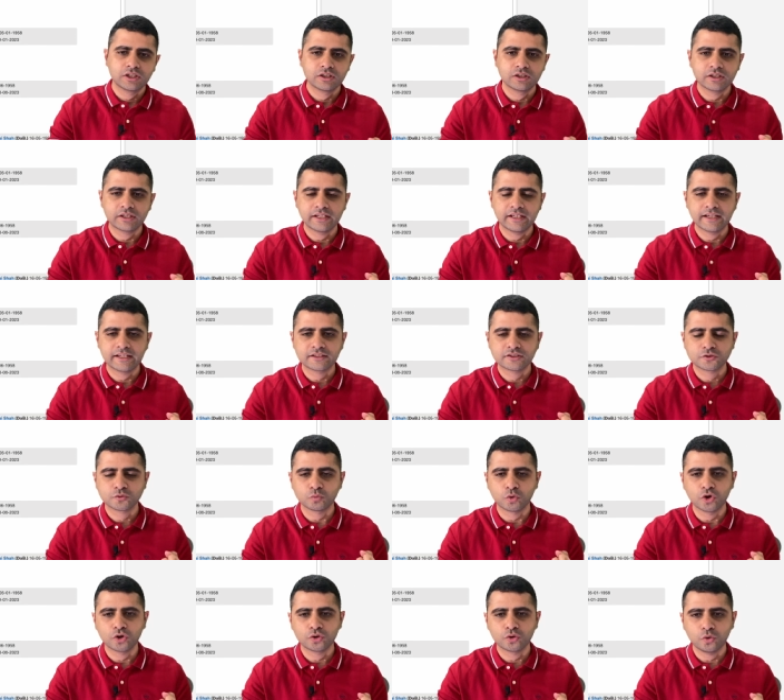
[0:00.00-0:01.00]
he has
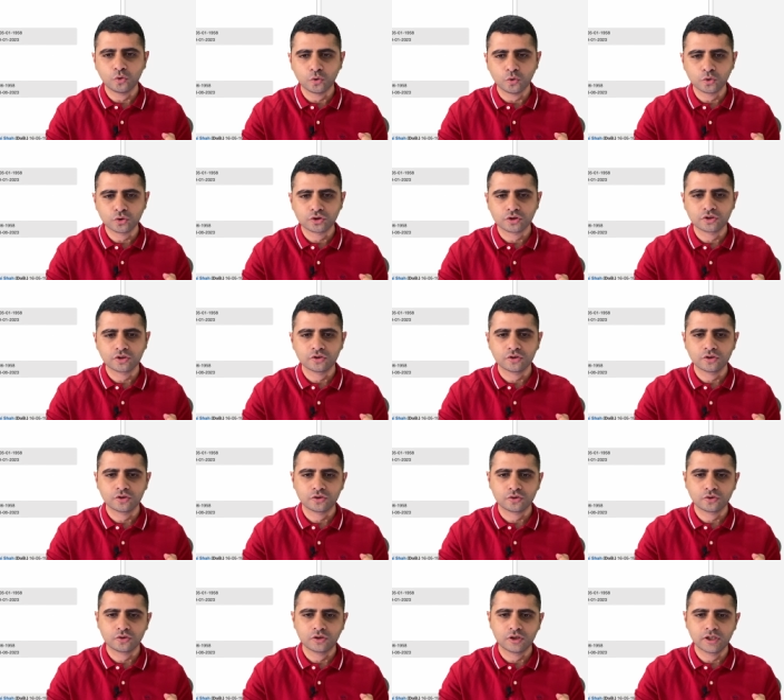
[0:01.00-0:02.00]
sworn oath
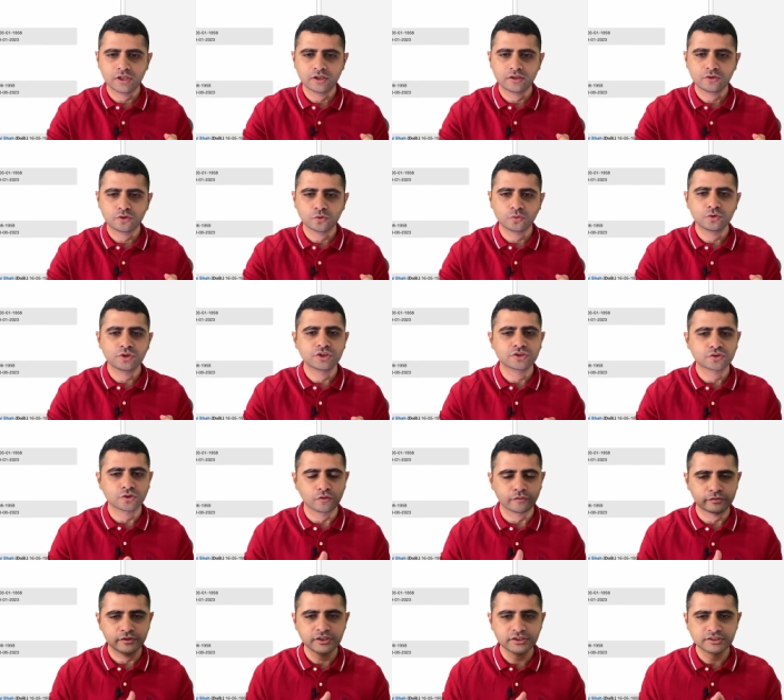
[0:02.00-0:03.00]
into this
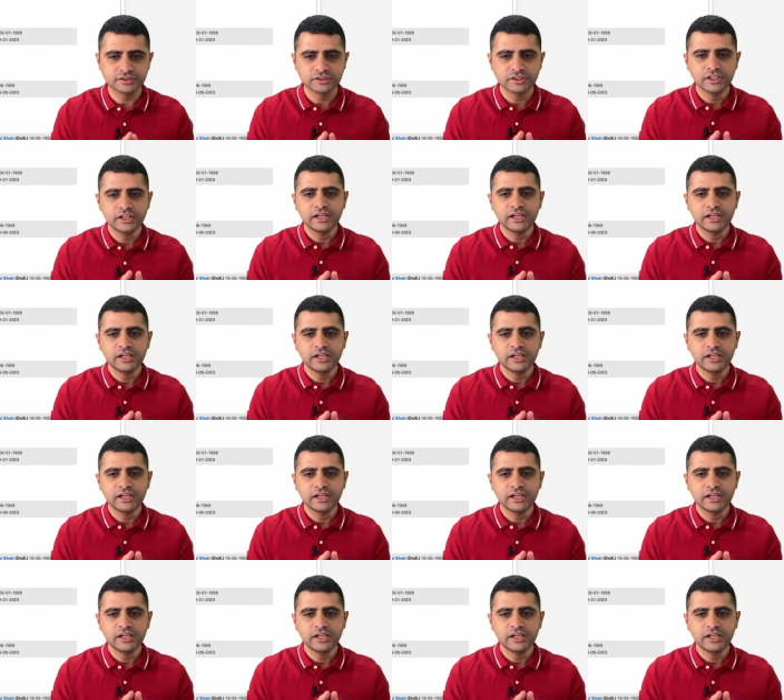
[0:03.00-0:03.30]
office.